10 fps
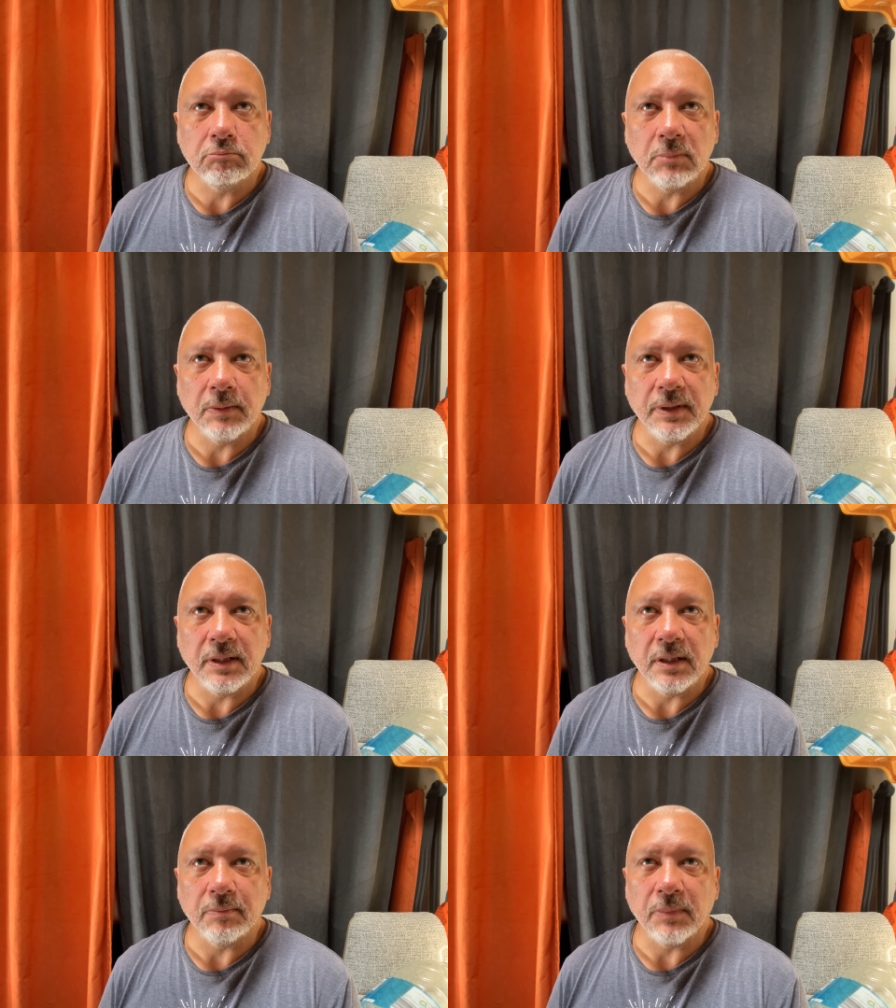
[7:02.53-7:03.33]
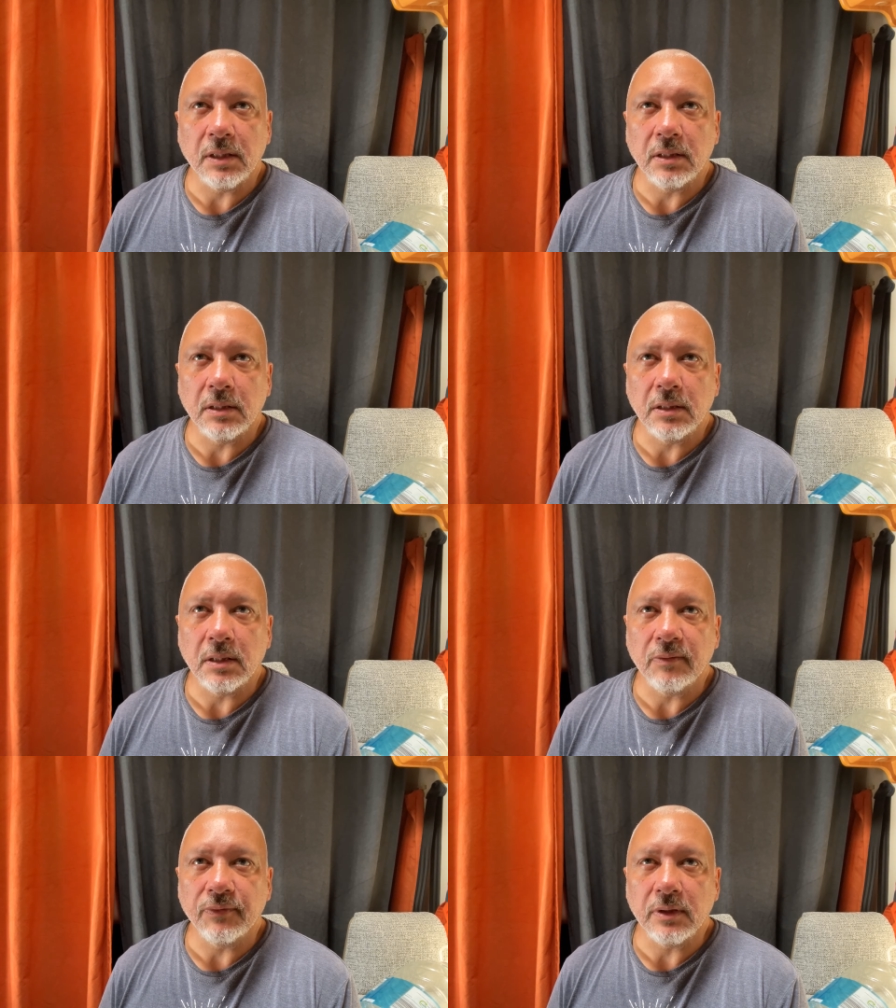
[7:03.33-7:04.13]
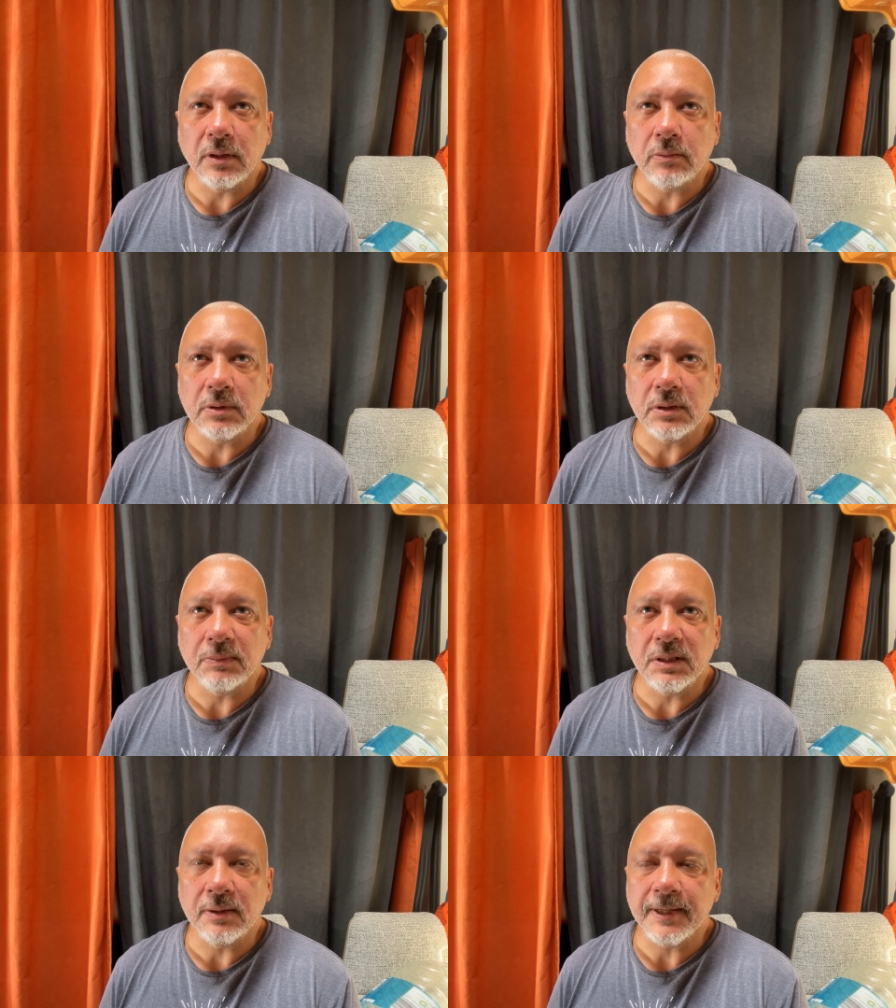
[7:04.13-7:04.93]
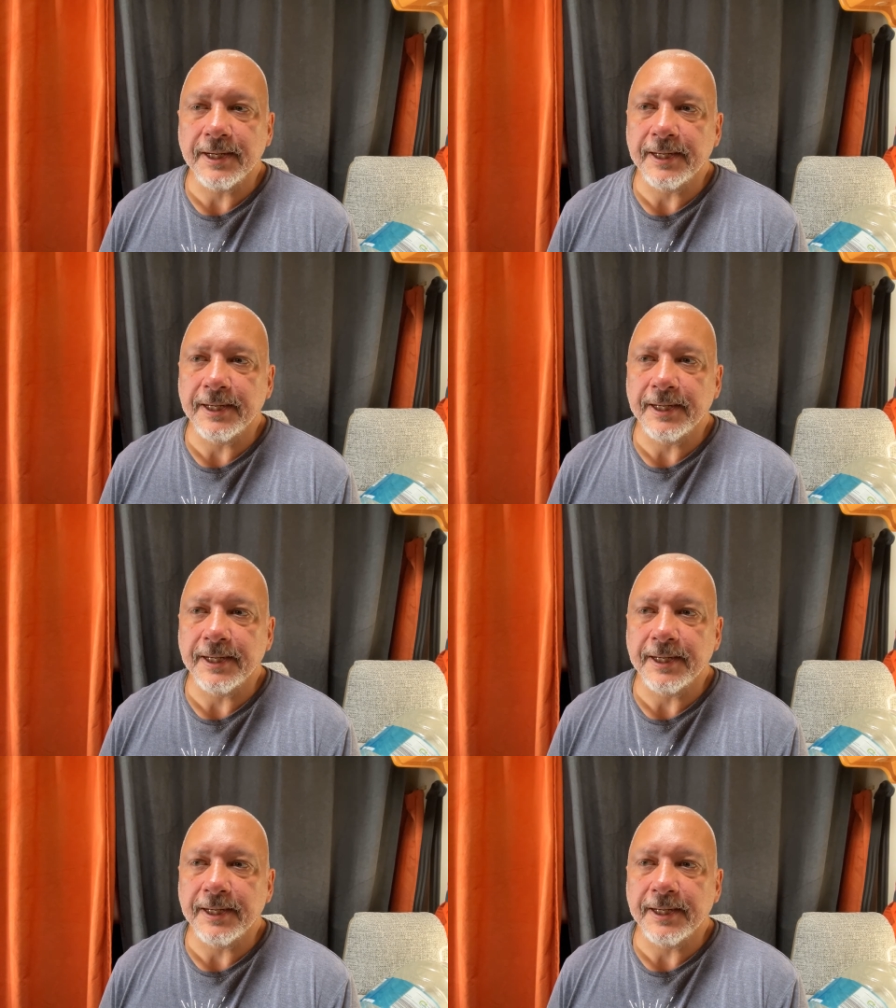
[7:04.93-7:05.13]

maybe a month and a half ago or something.